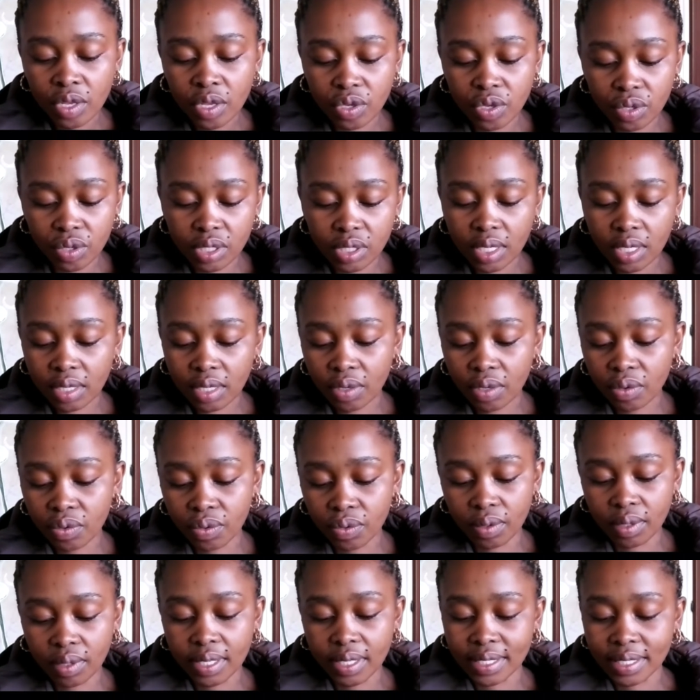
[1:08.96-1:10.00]
Using the
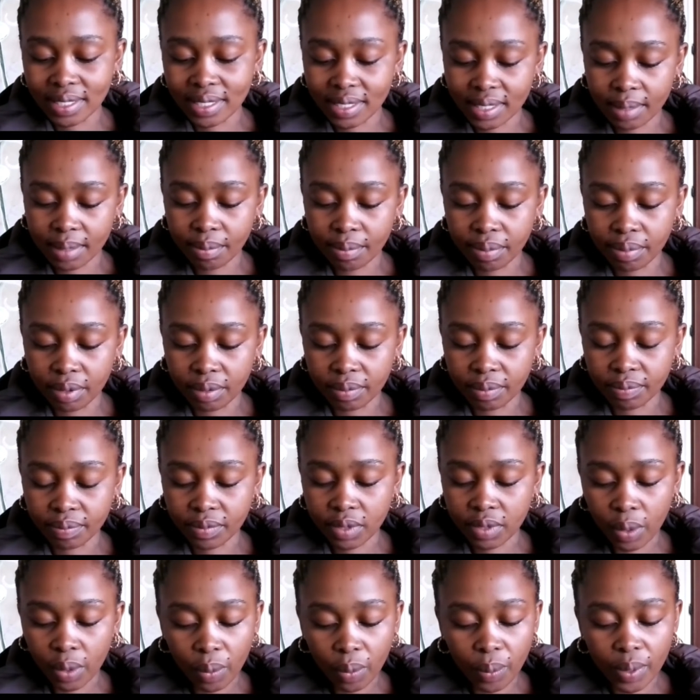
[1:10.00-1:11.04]
rule is simple.
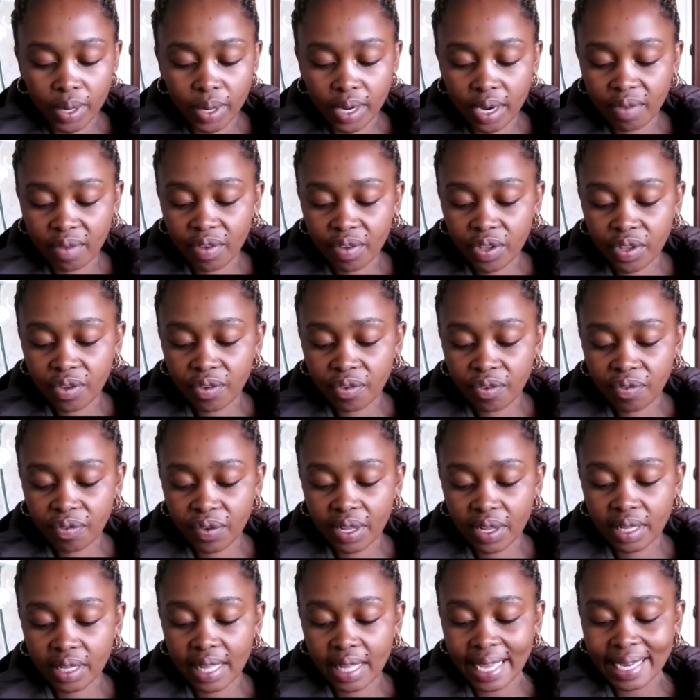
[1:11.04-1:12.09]
Whenever you
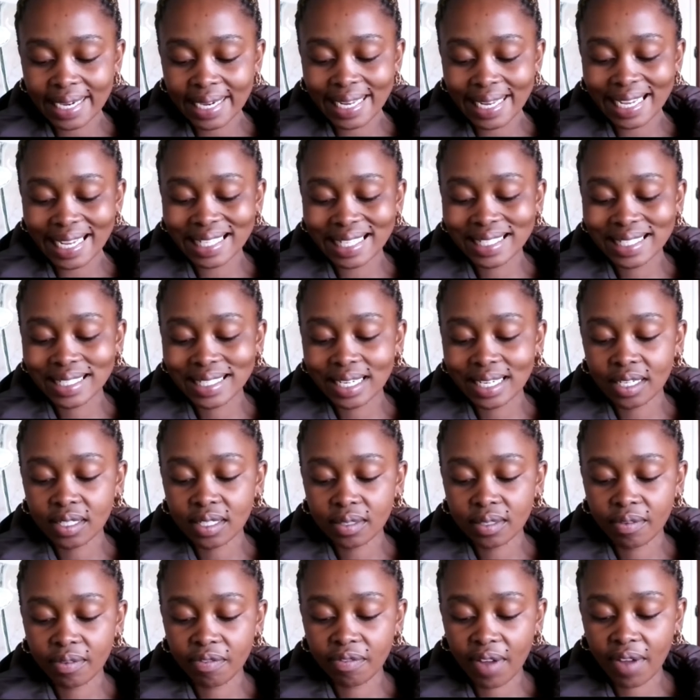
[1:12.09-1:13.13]
feel an
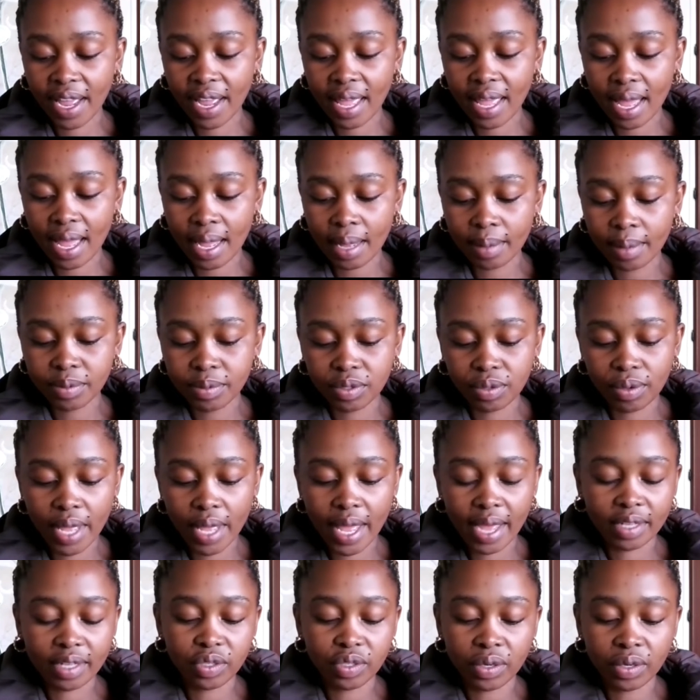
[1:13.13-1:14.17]
instinct fire up to
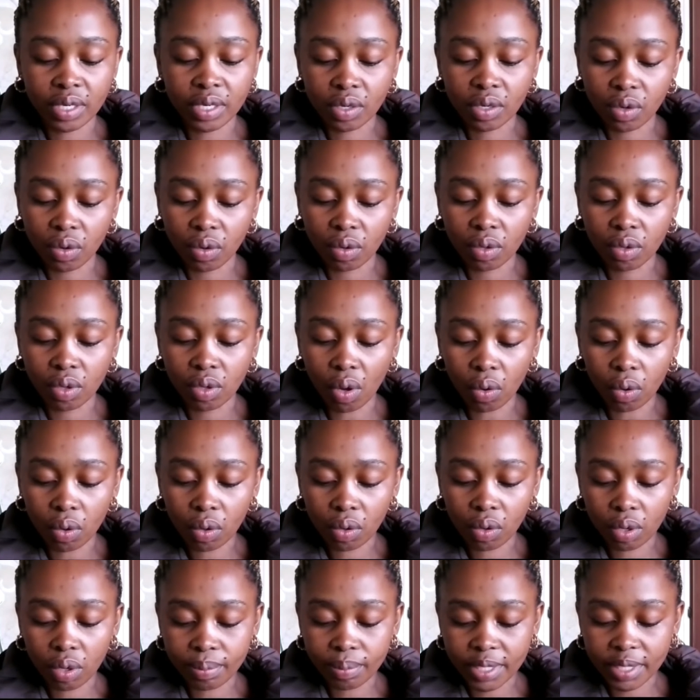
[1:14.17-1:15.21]
act on a goal
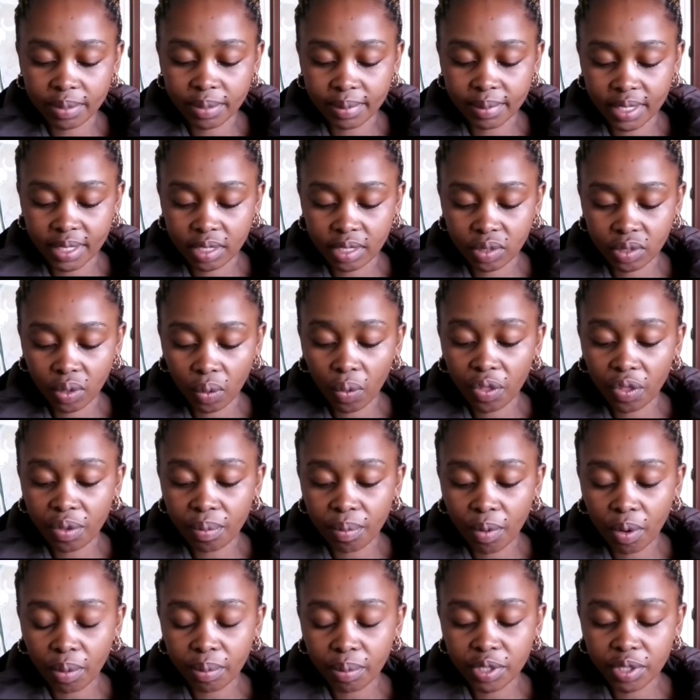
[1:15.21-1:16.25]
or commitment, or the
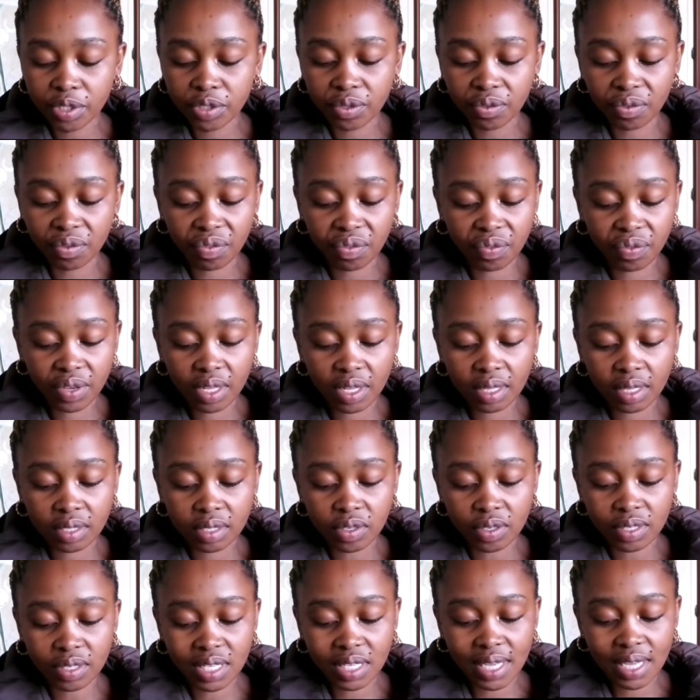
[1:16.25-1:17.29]
moment you feel
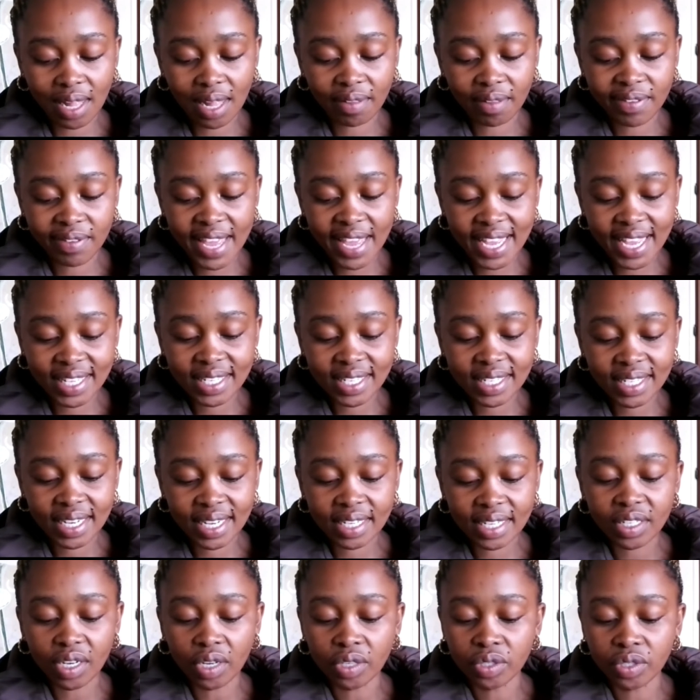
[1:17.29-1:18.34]
yourself
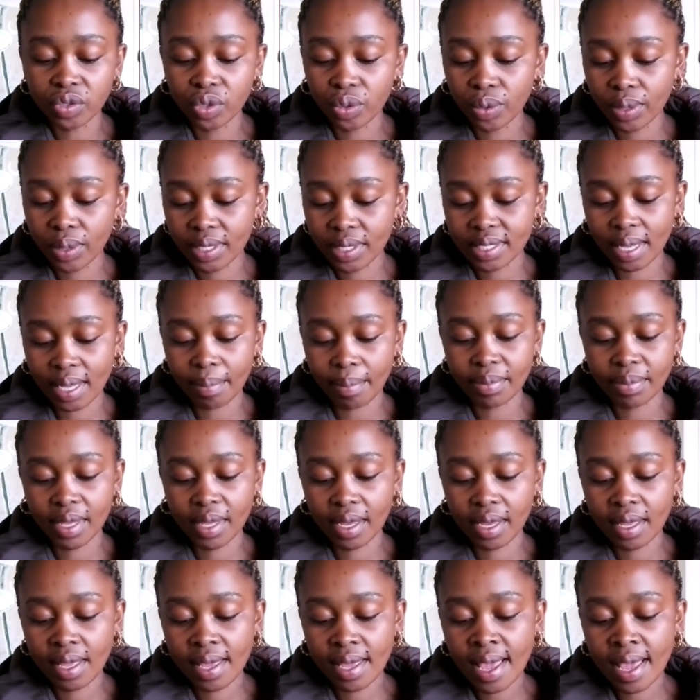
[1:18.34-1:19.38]
hesitate on doing
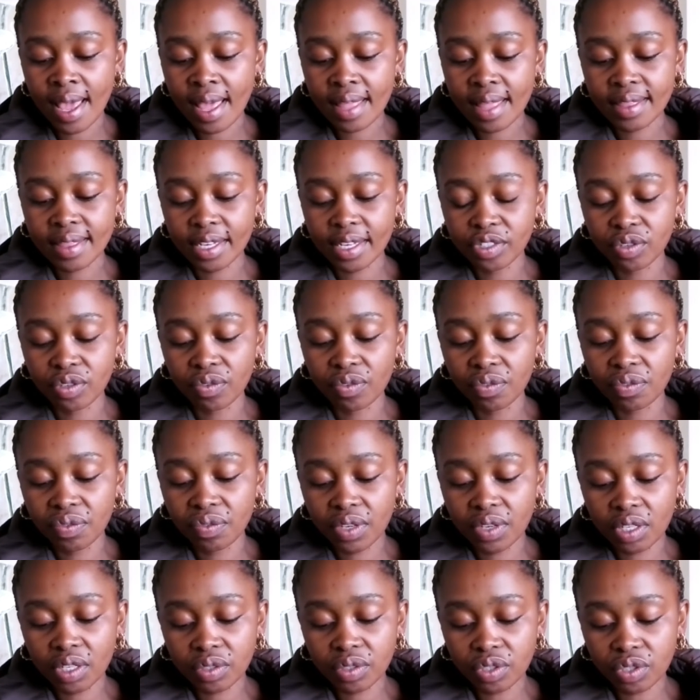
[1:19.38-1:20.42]
something that you
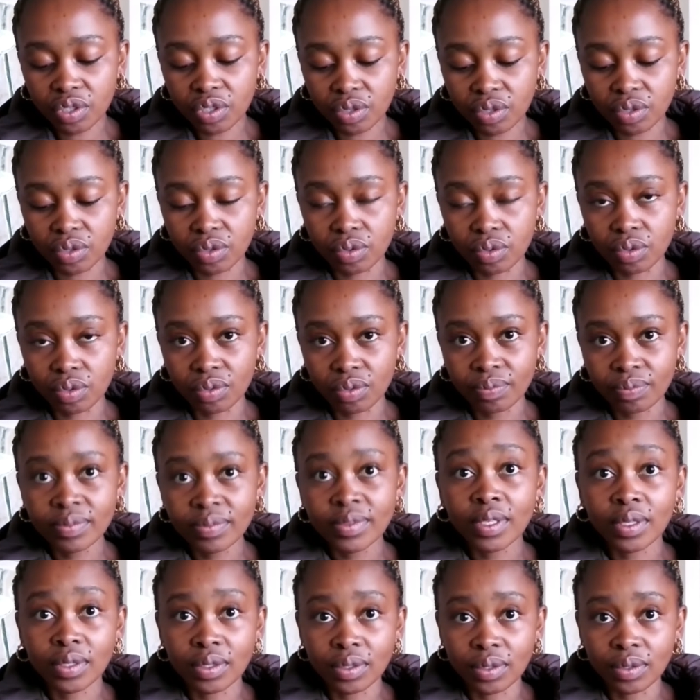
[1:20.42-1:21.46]
feel you should do,
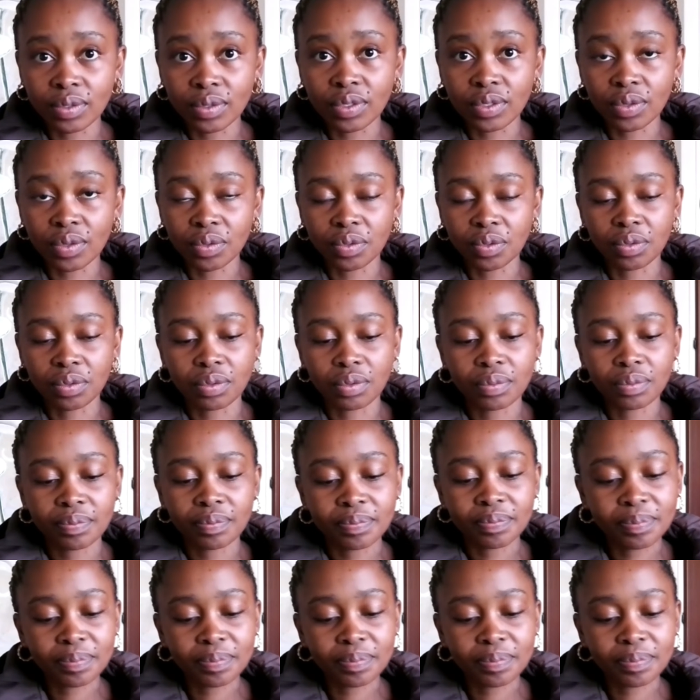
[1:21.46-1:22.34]
use the rule.